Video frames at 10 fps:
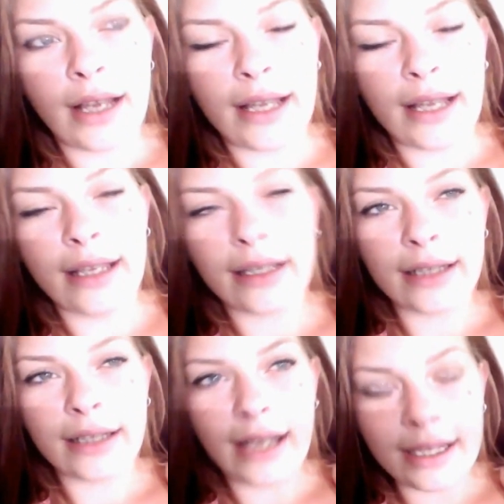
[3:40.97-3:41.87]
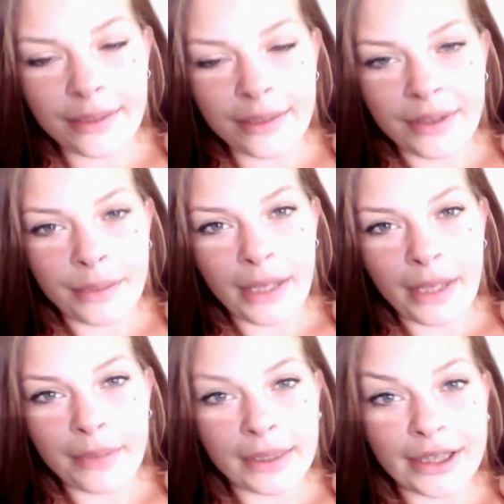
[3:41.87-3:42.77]
I live in a
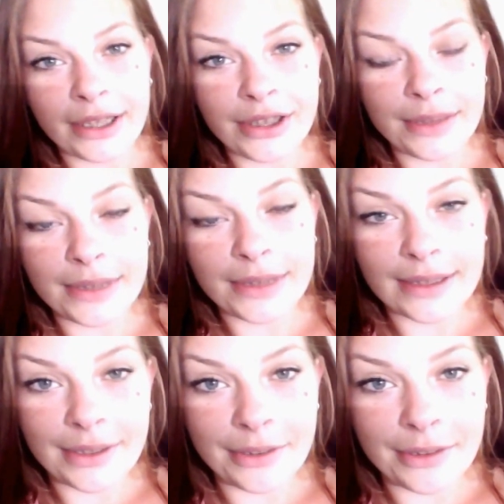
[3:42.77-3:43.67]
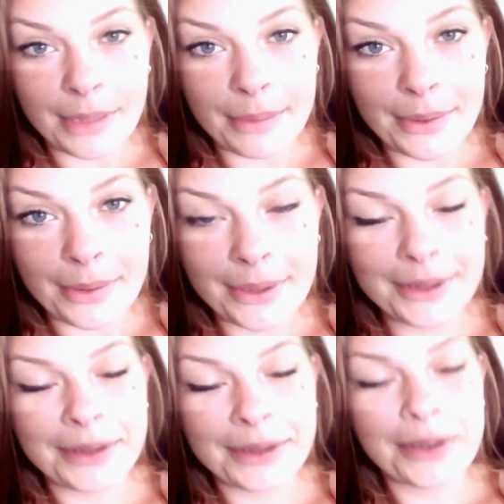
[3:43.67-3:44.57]
population of 600 people,